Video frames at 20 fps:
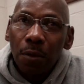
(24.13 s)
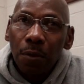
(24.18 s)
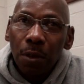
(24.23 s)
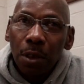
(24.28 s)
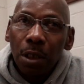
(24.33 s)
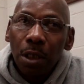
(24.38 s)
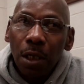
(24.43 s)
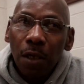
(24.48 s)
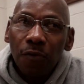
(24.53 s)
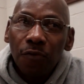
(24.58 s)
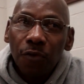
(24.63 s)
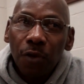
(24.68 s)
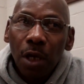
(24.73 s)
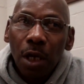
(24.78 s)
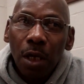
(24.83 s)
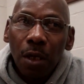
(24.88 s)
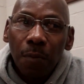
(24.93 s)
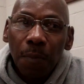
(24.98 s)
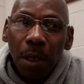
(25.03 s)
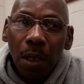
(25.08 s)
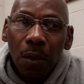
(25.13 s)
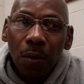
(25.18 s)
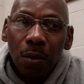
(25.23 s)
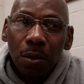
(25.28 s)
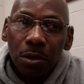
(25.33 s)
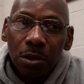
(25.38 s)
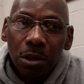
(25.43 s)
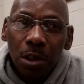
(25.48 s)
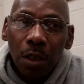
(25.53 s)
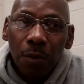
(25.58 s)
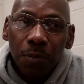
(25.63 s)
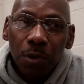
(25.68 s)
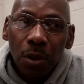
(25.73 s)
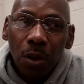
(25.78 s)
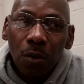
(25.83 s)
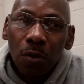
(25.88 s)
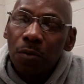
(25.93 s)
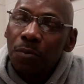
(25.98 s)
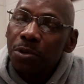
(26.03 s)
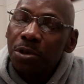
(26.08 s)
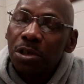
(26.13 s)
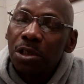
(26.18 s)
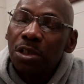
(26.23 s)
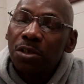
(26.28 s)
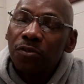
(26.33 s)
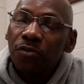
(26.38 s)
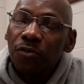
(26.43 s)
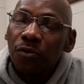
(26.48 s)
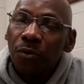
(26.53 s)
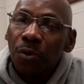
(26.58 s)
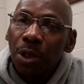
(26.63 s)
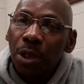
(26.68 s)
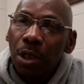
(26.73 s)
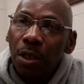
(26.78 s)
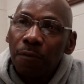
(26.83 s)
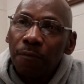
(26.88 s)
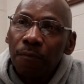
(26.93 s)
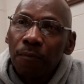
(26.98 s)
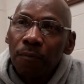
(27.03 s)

the kids came out and jumped on them 6-3.